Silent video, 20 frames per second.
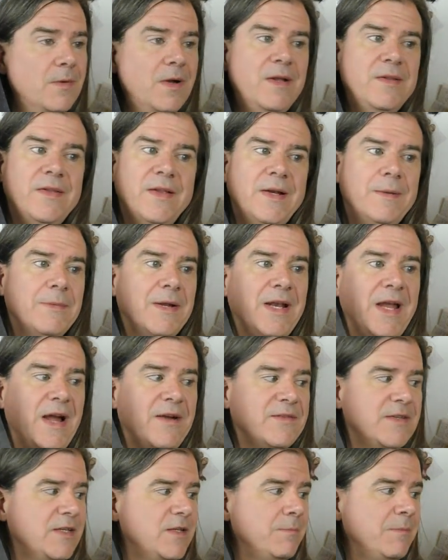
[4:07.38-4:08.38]
Well, then I'm going to
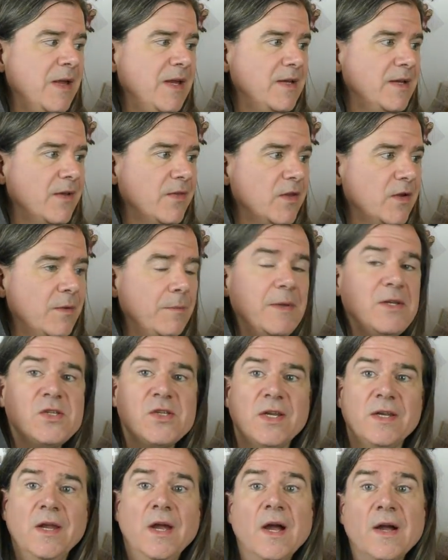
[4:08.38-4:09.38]
have to make another
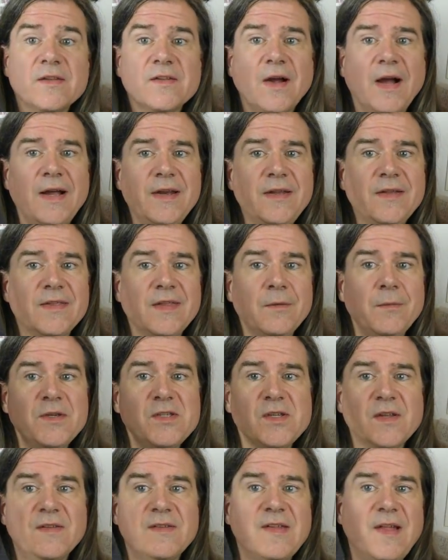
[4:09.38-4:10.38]
commission. So how do you think we
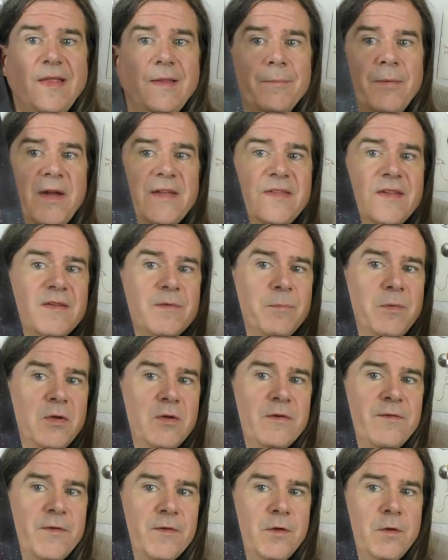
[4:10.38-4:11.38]
should celebrate this
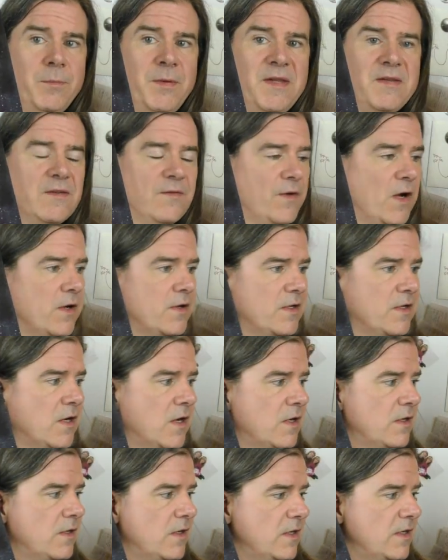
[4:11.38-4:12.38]
beautiful new piece of art in
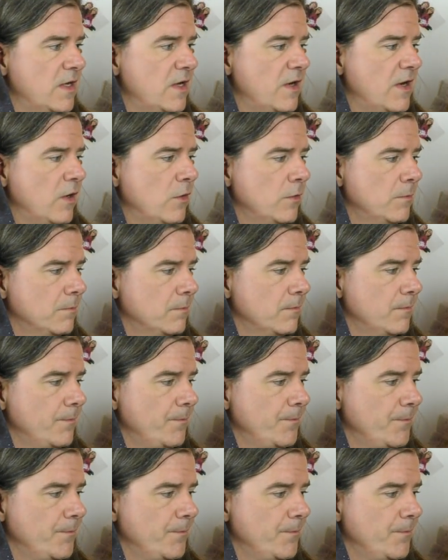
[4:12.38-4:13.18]
our home?